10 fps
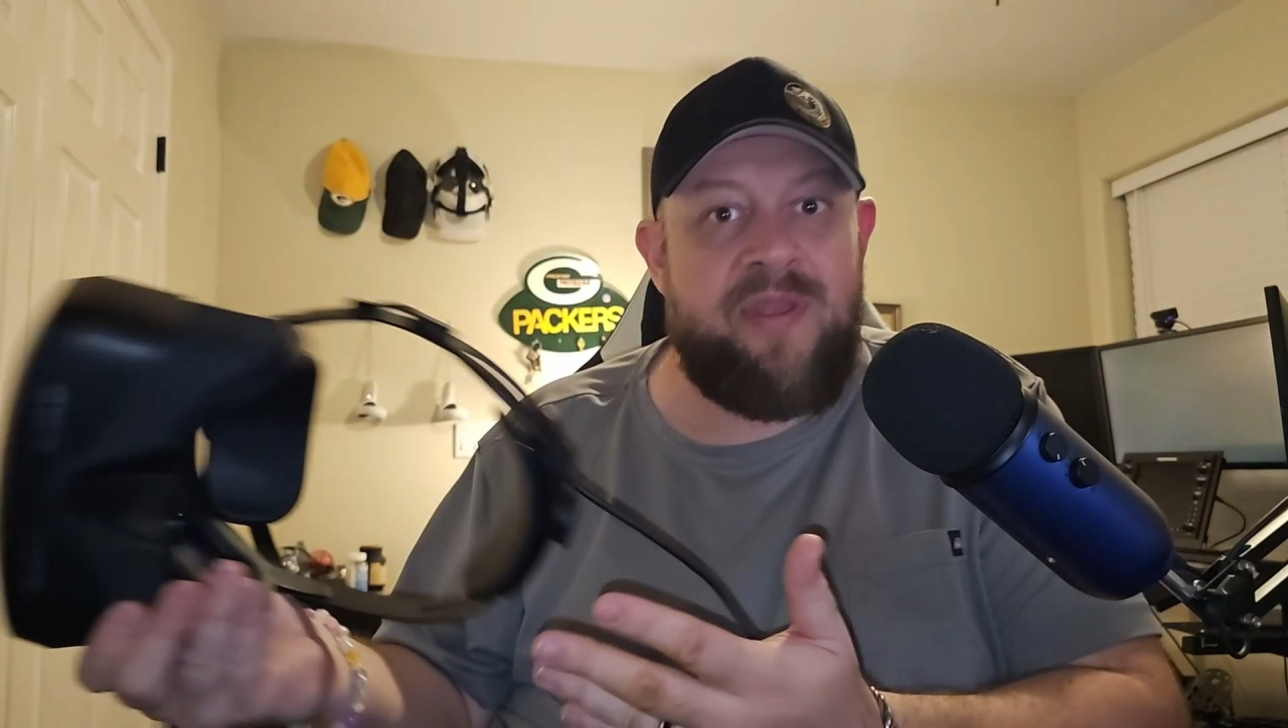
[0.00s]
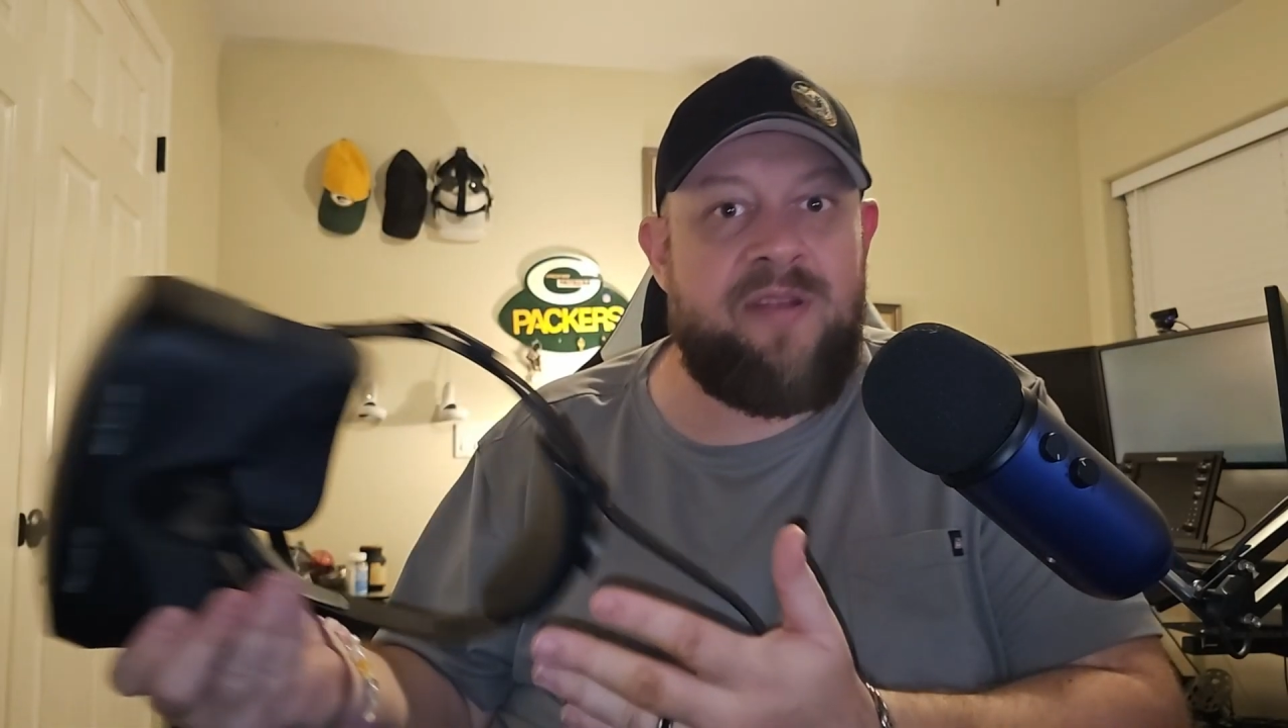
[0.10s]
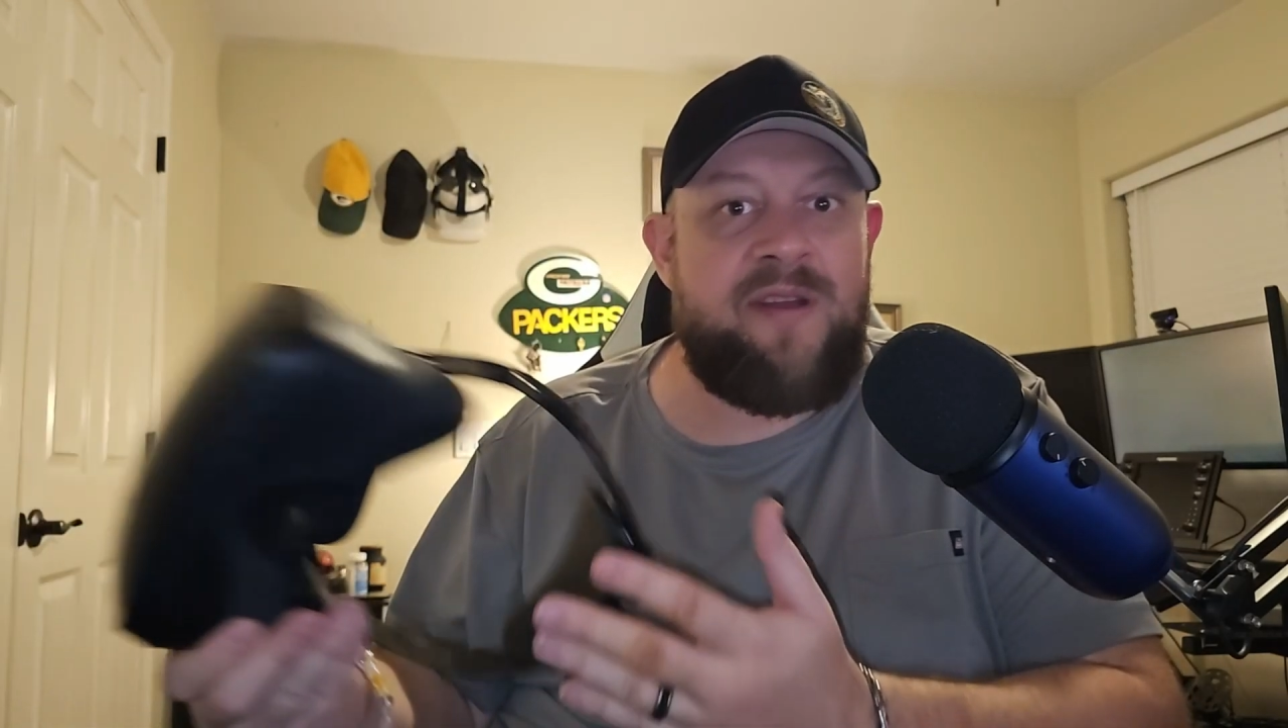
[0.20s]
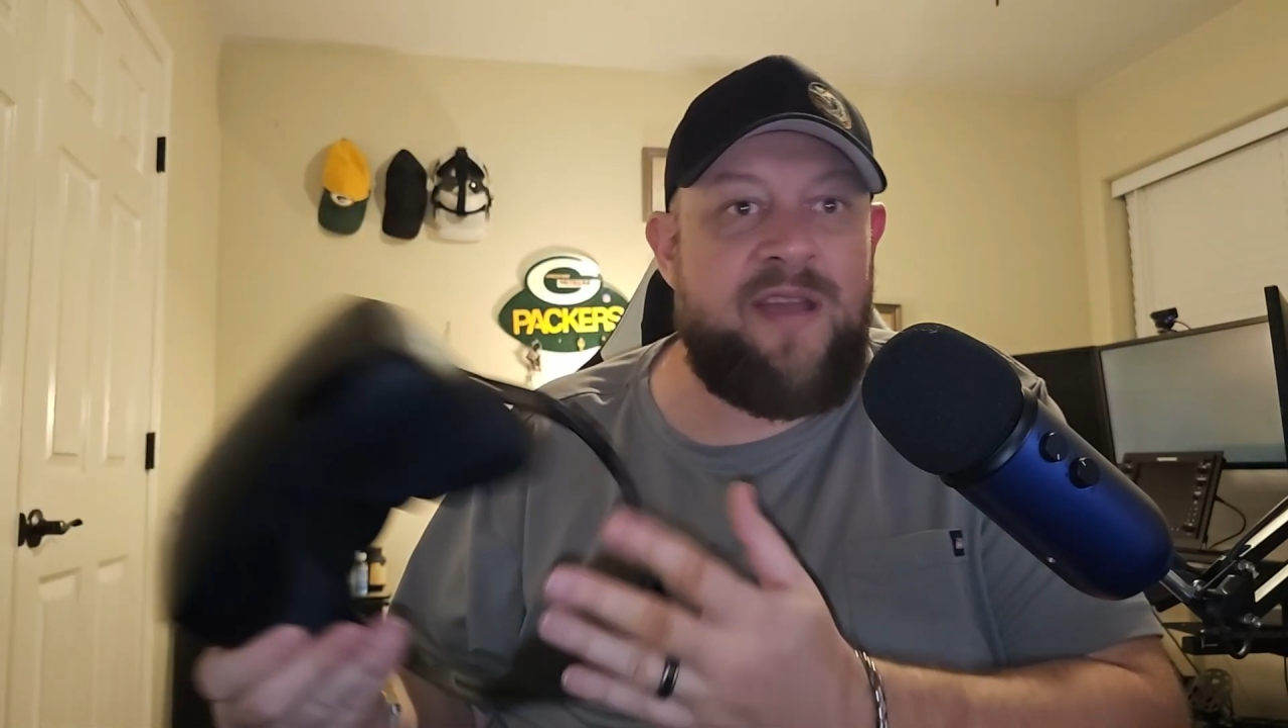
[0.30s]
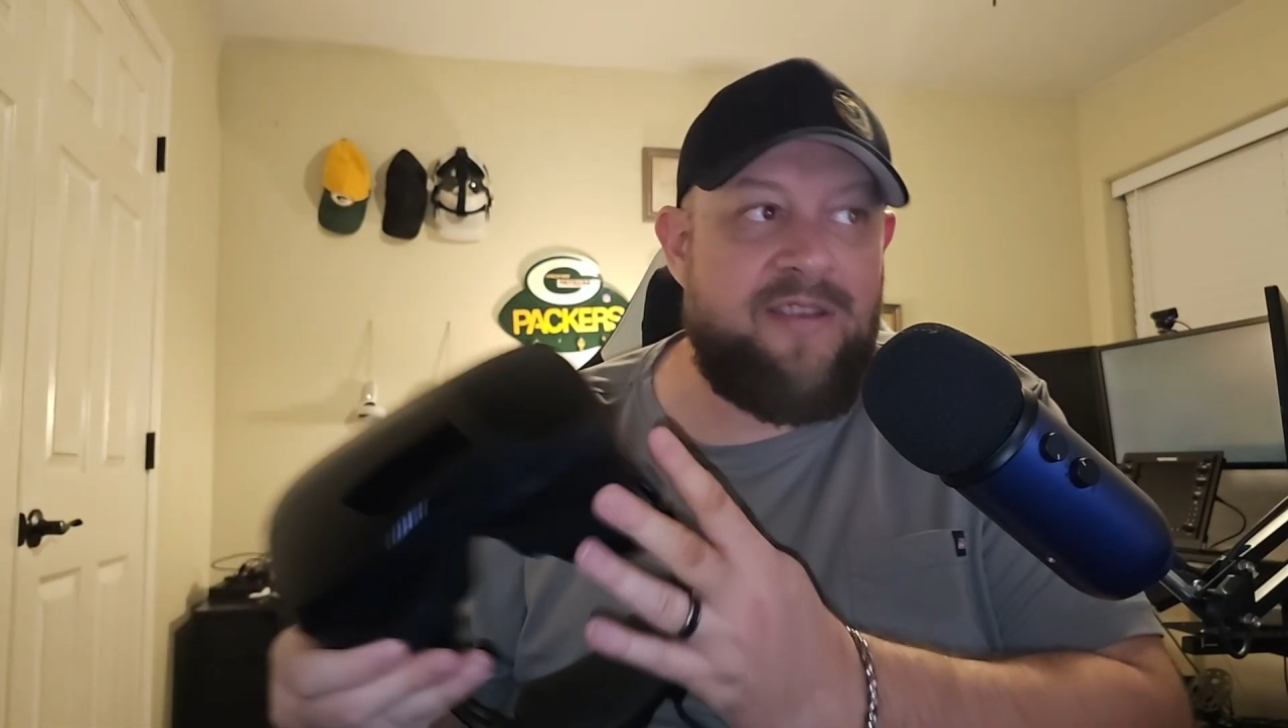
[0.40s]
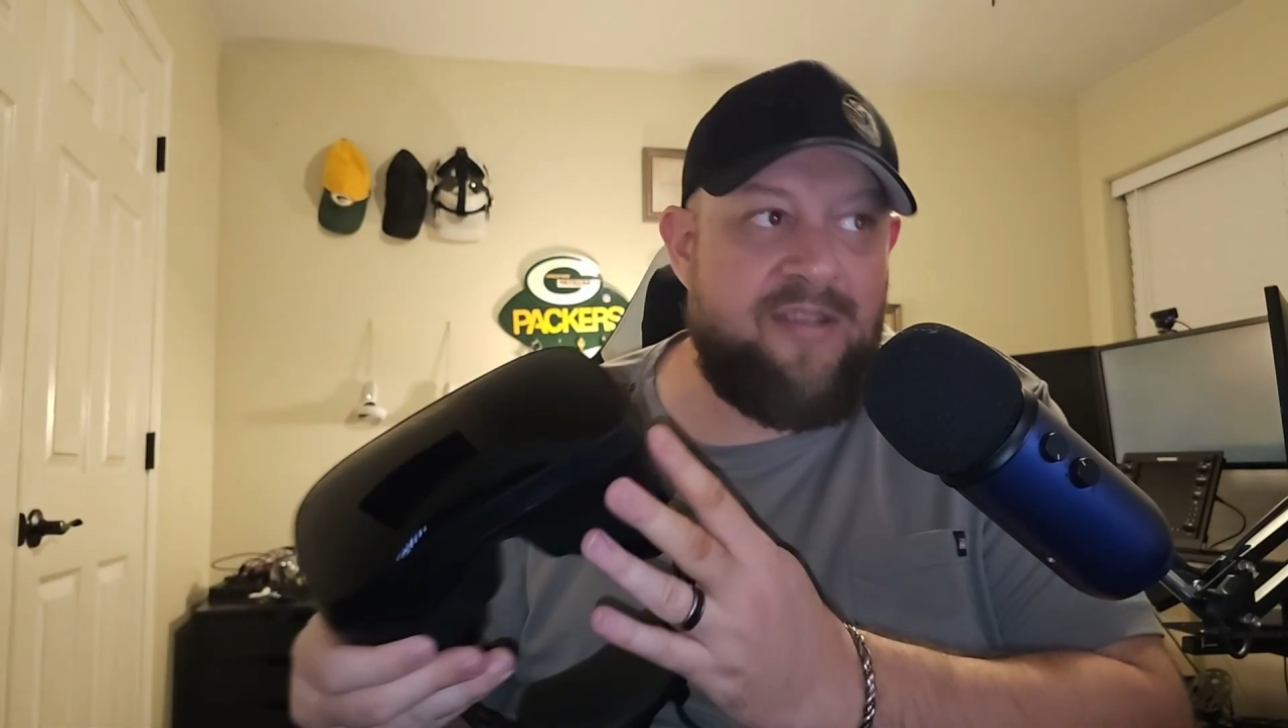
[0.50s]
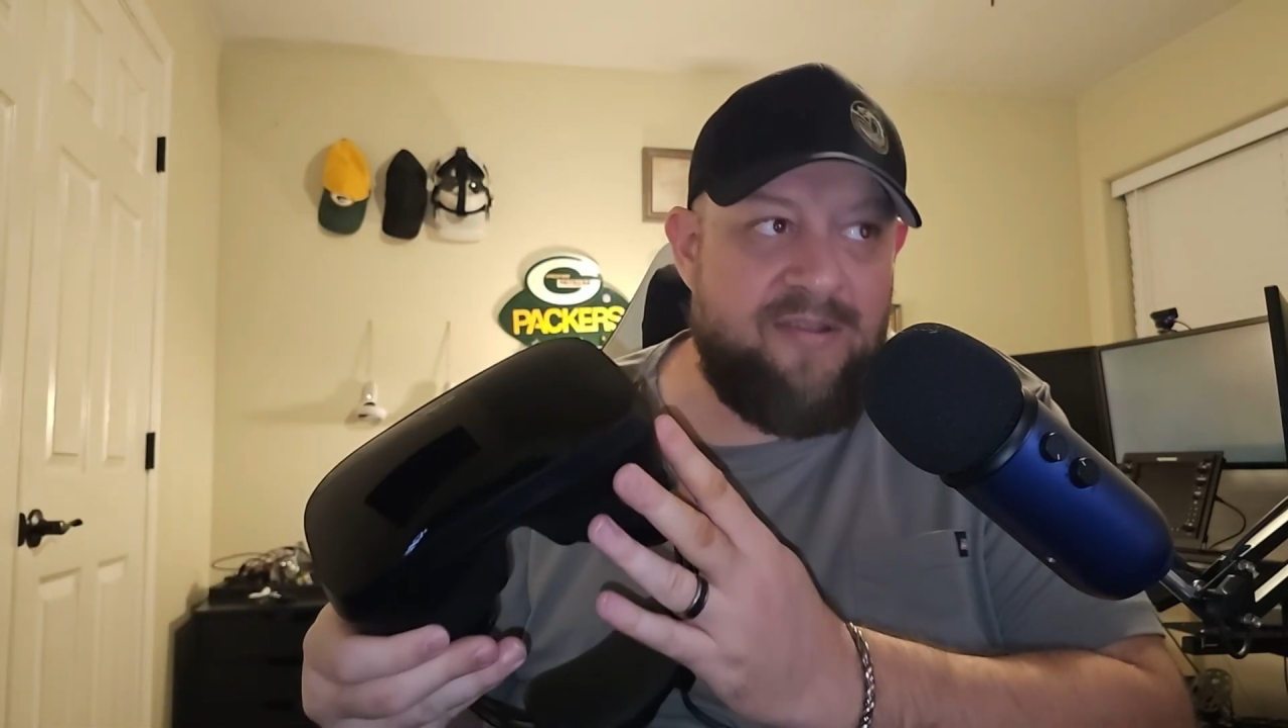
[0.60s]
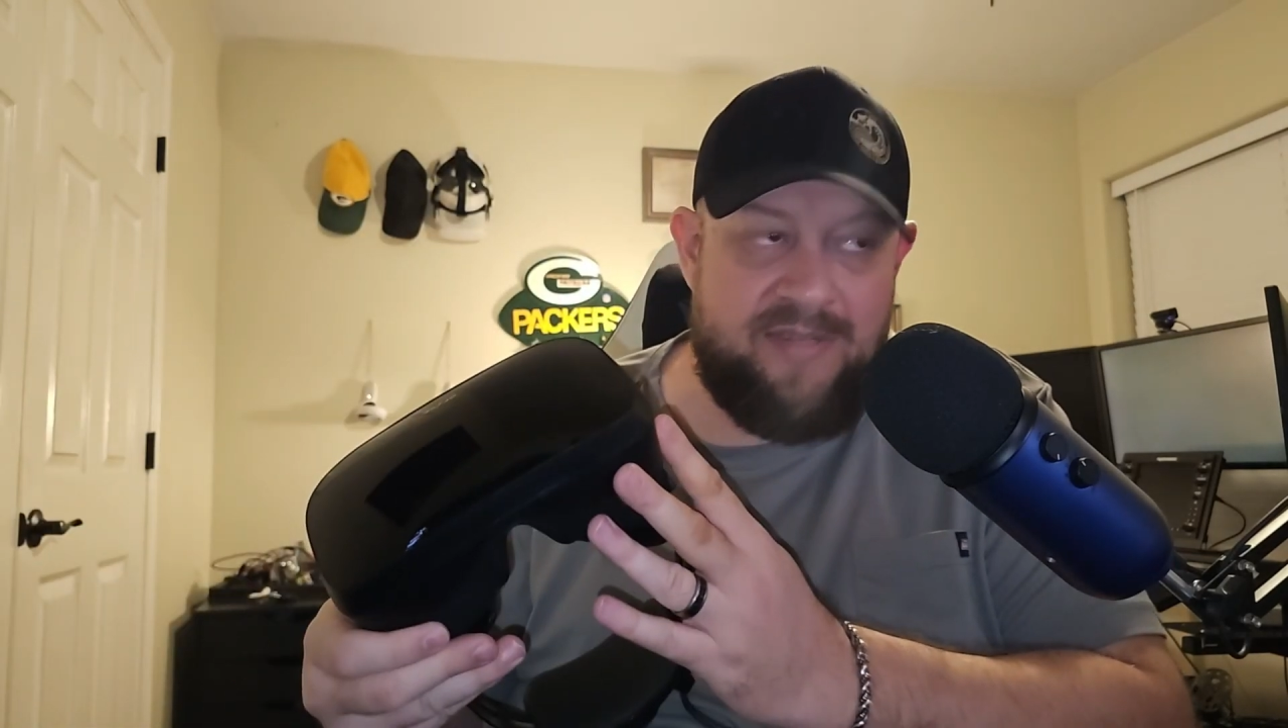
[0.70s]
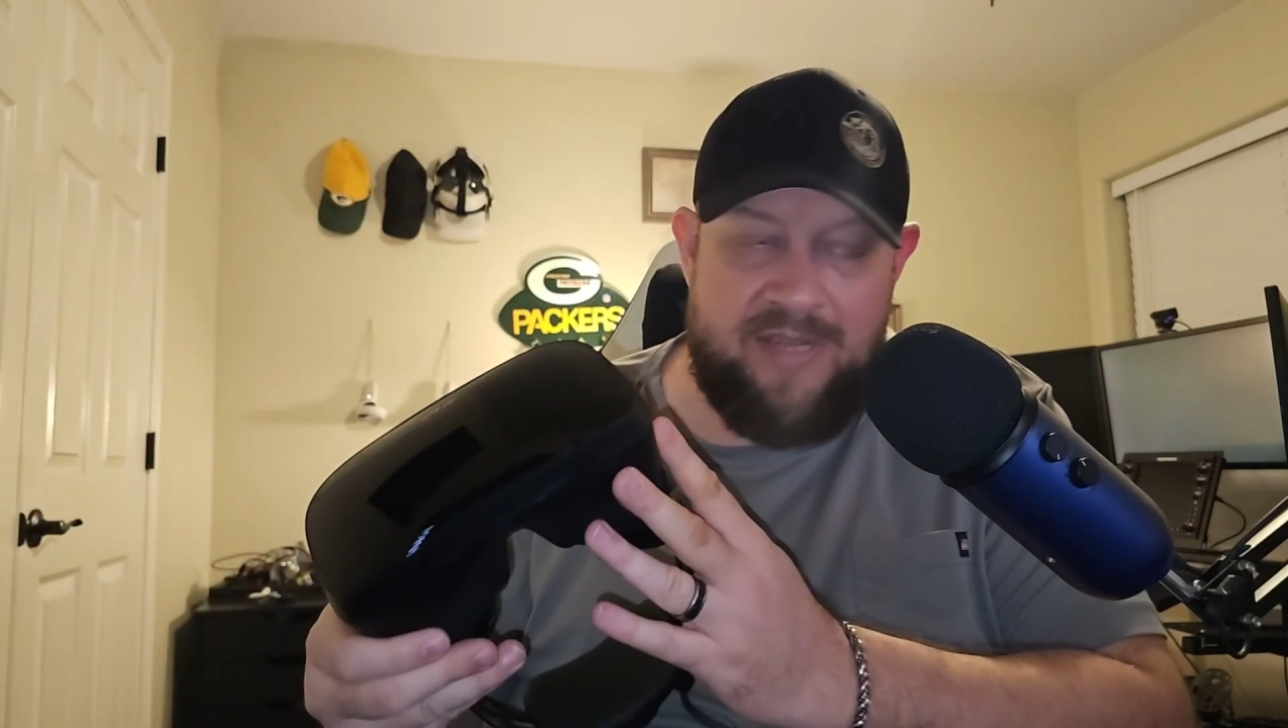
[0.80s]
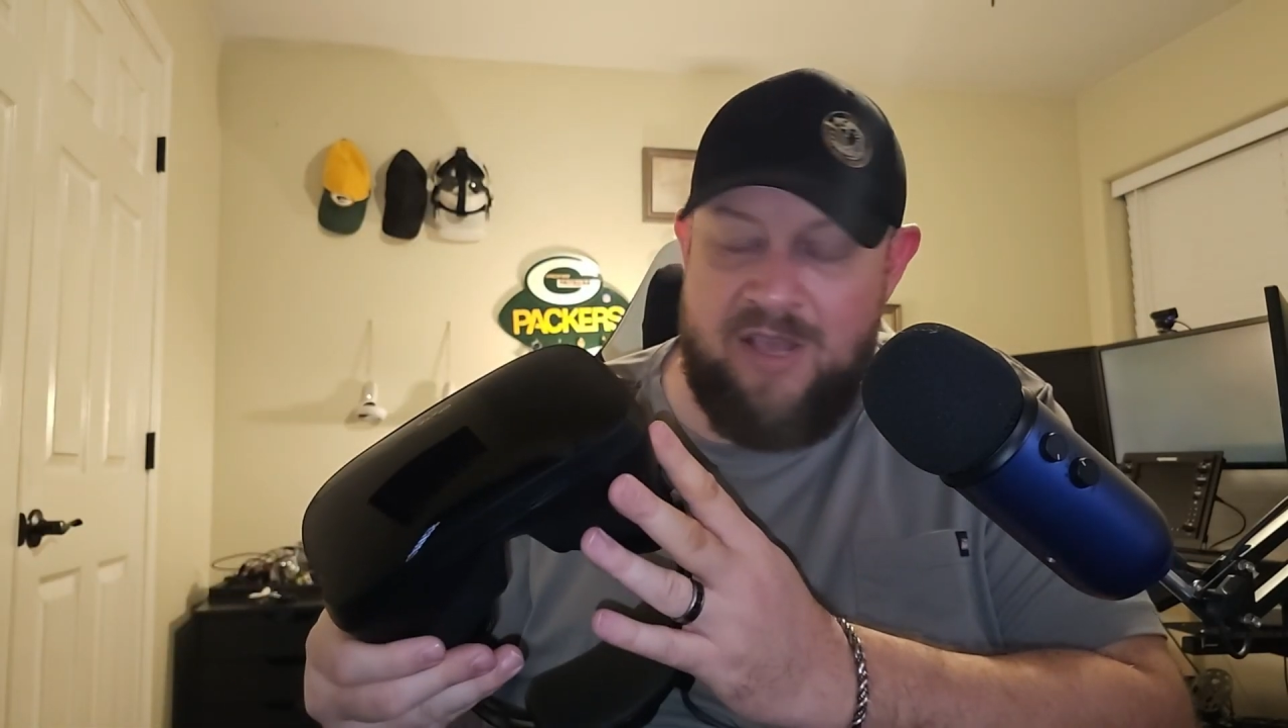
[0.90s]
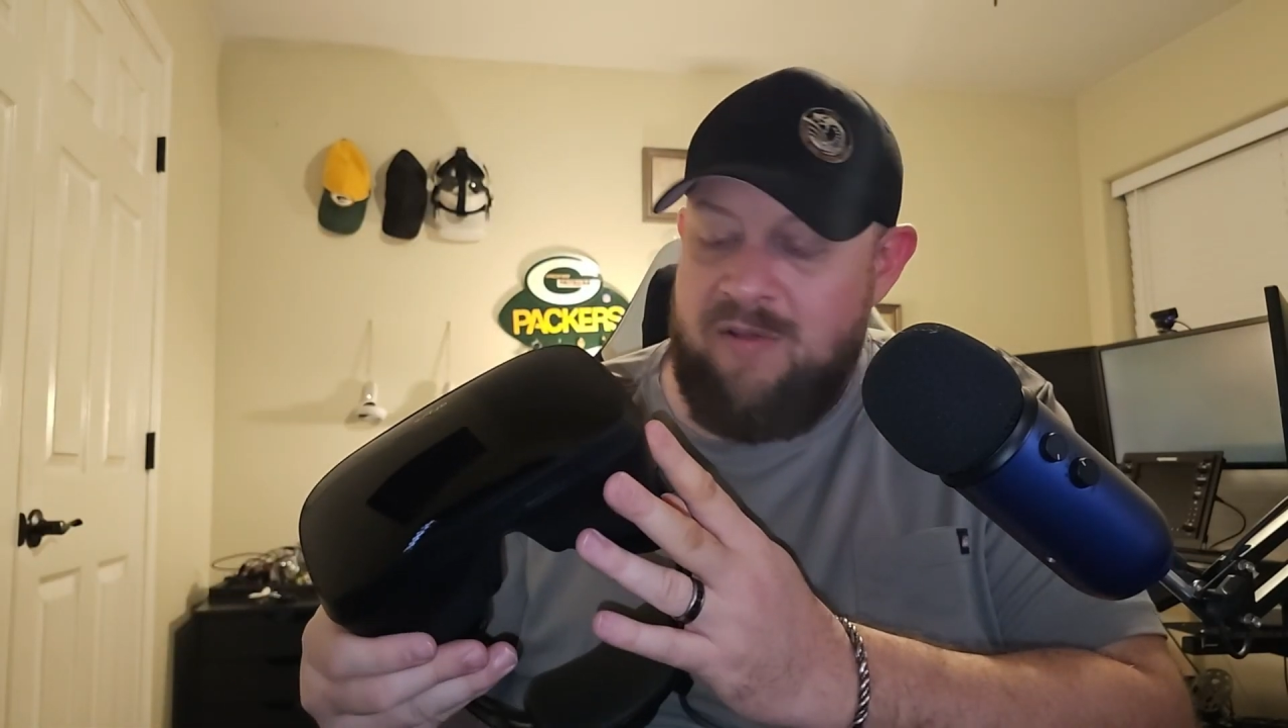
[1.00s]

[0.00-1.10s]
they're not in use,